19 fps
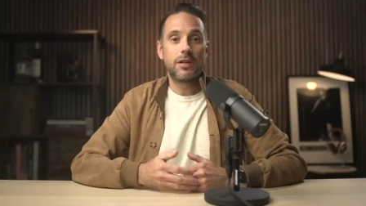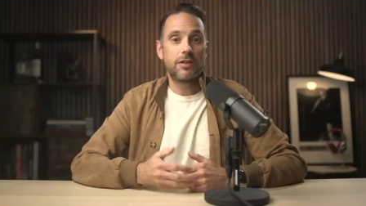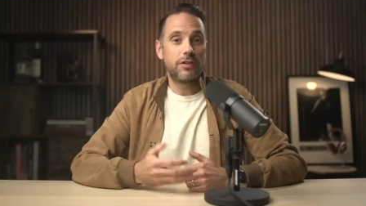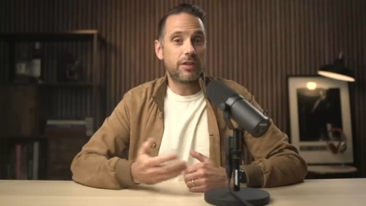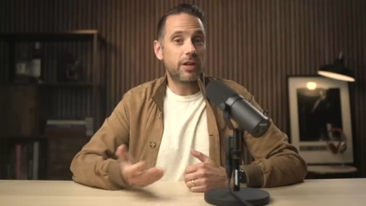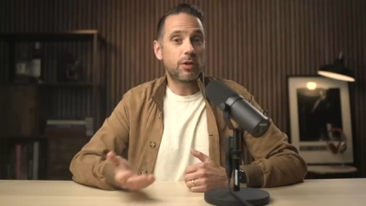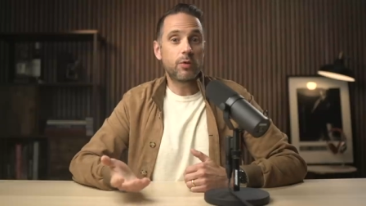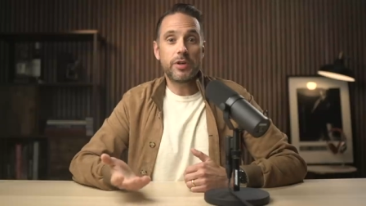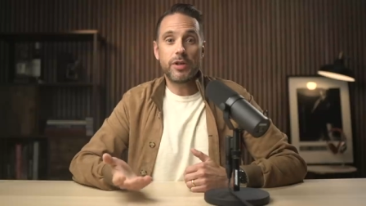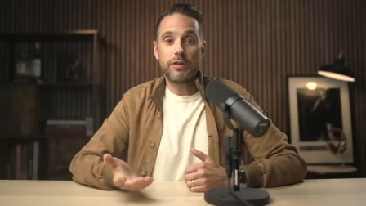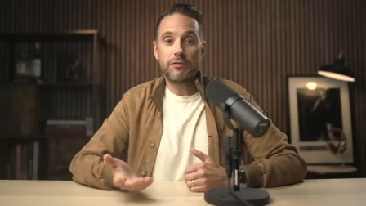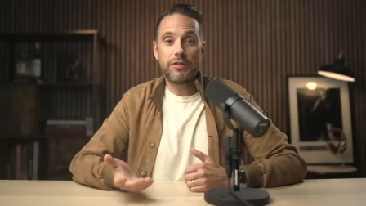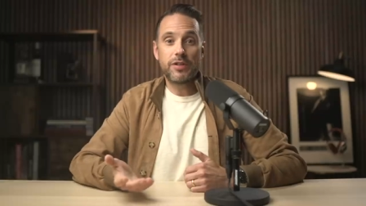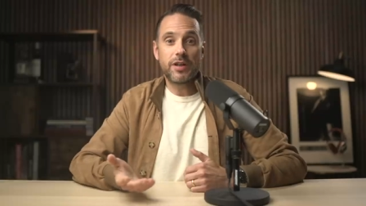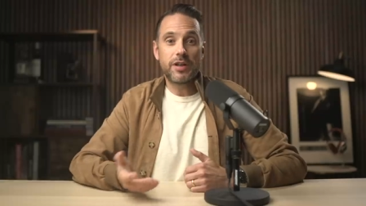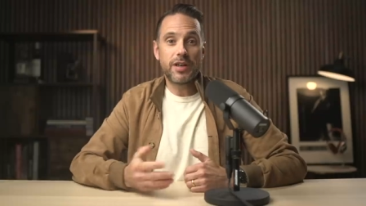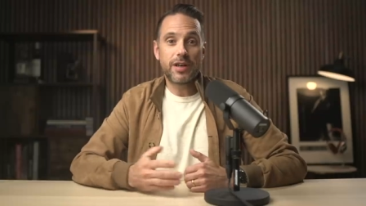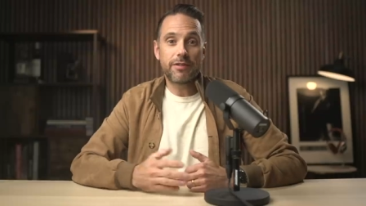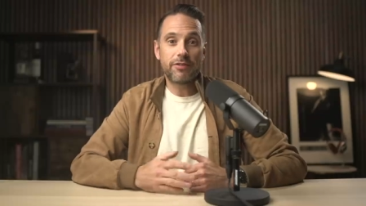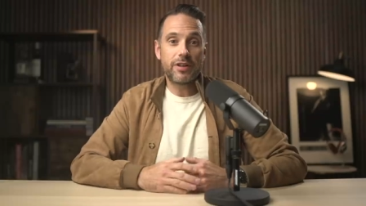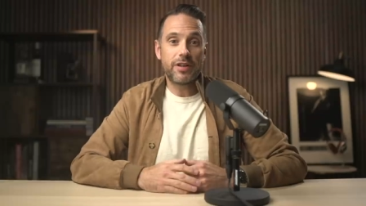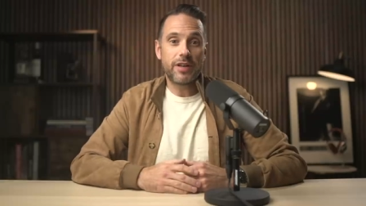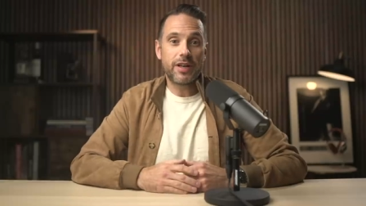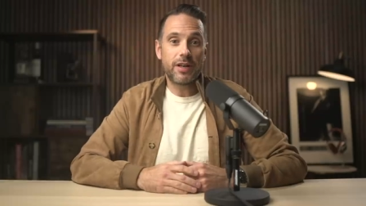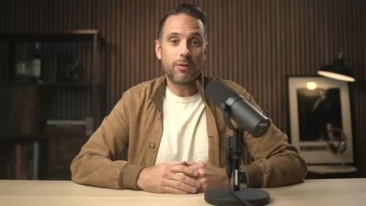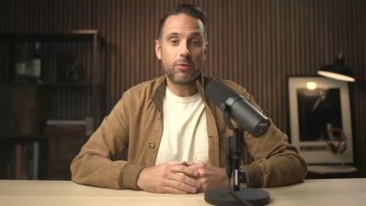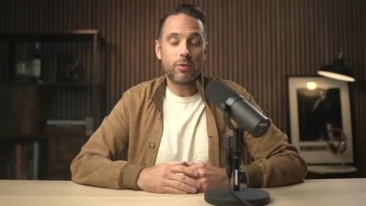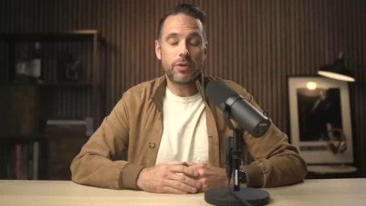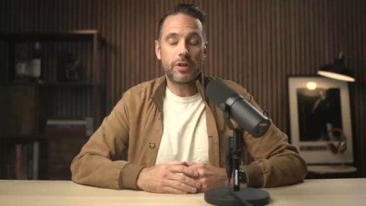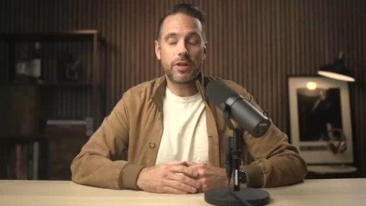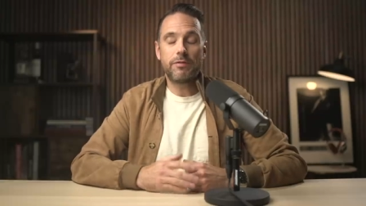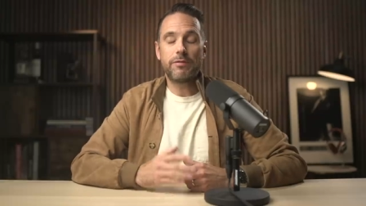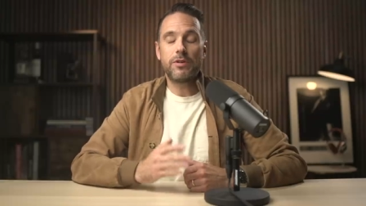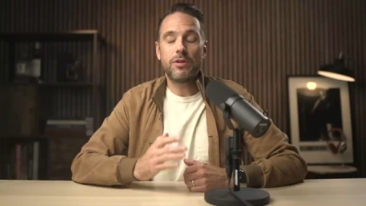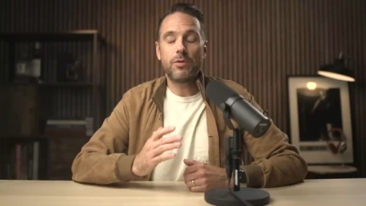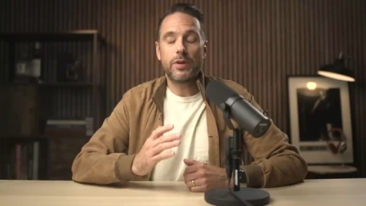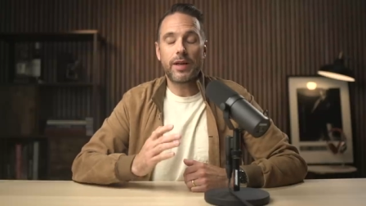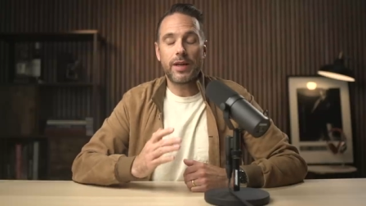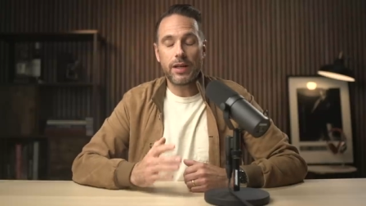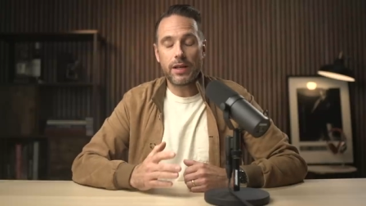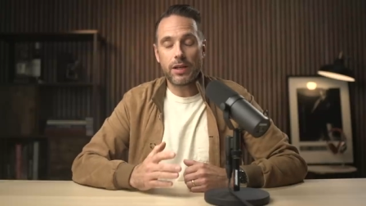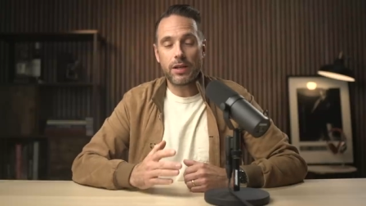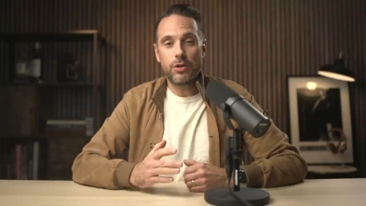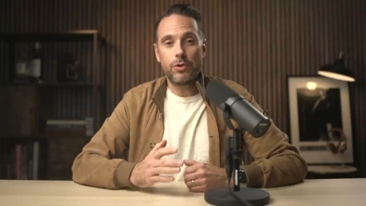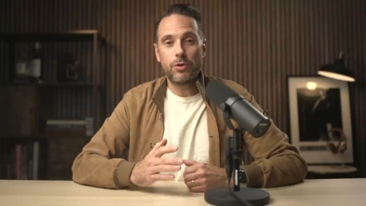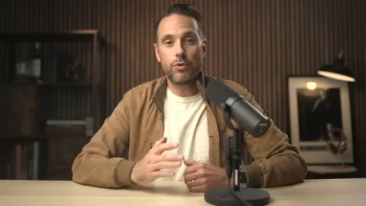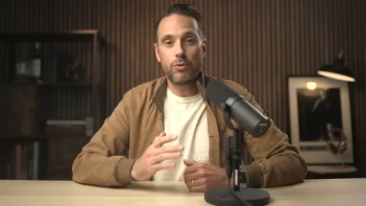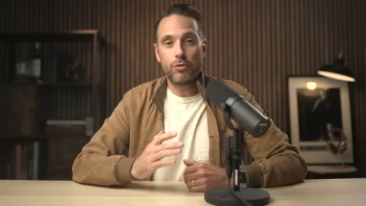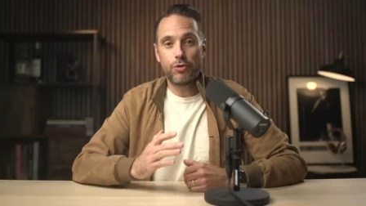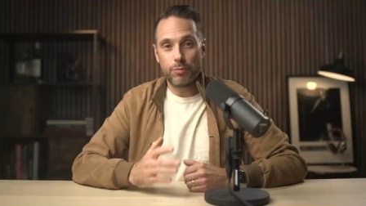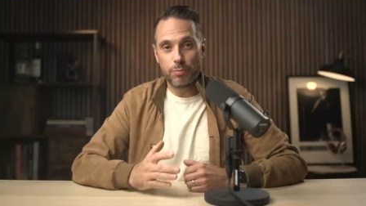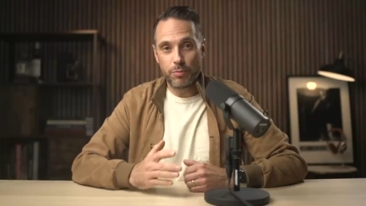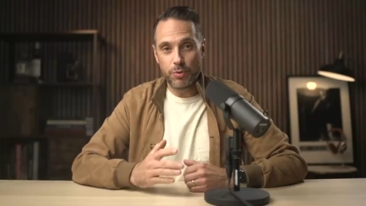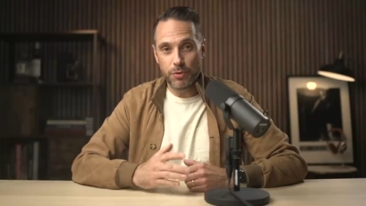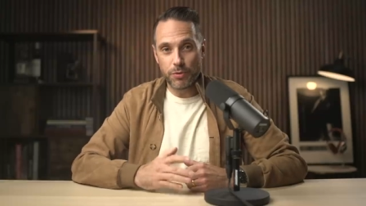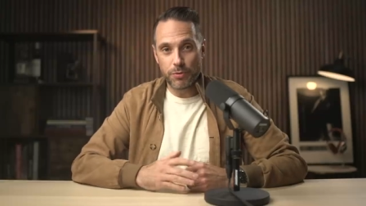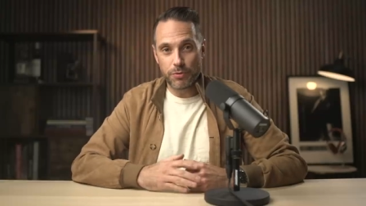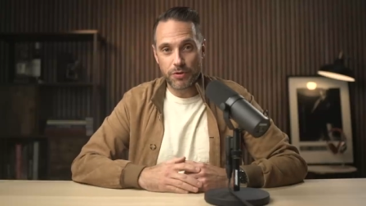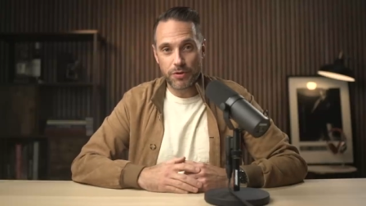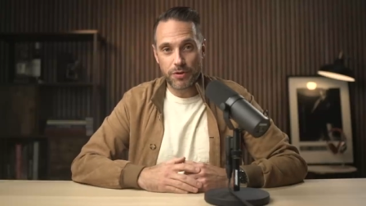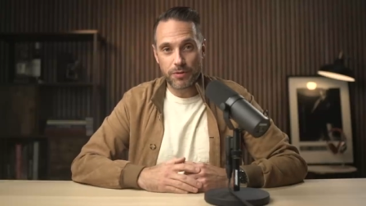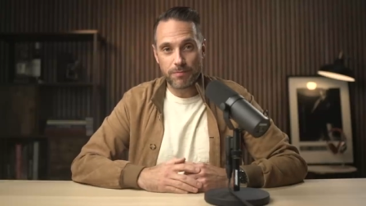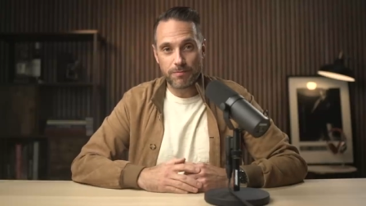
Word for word: Seeing what you've done every day will give you a huge boost.